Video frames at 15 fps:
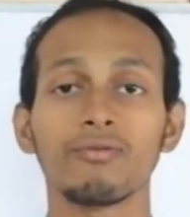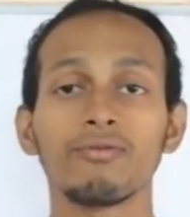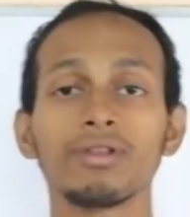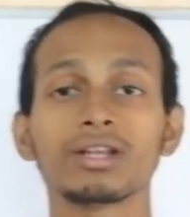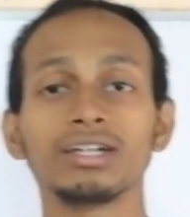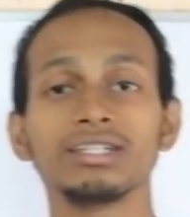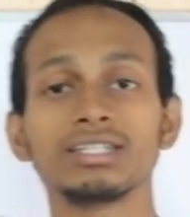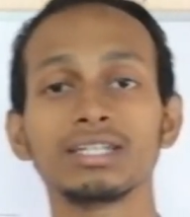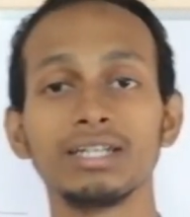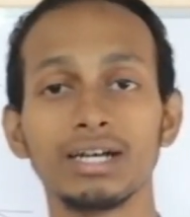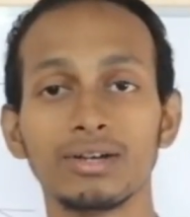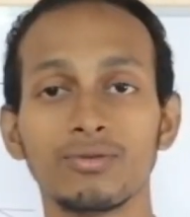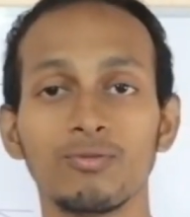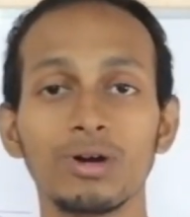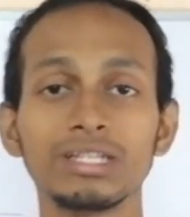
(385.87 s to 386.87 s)
we will
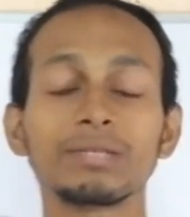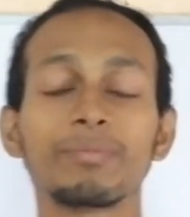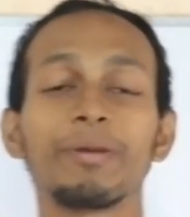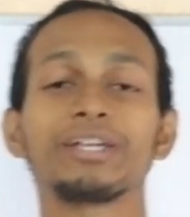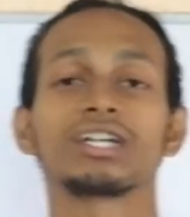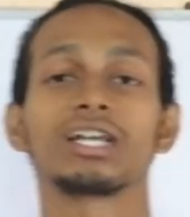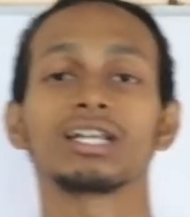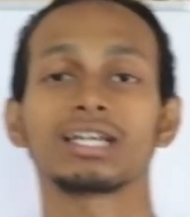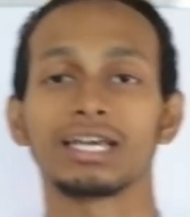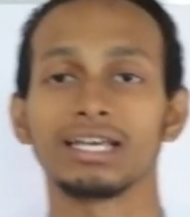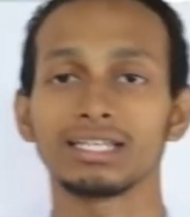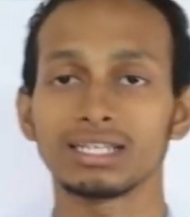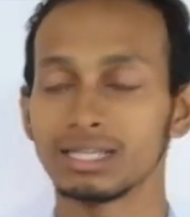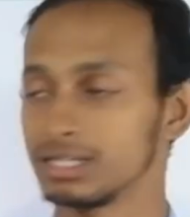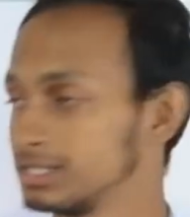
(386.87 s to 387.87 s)
consider one special
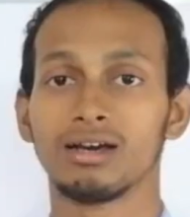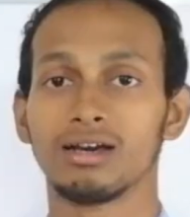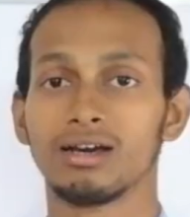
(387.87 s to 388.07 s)
case.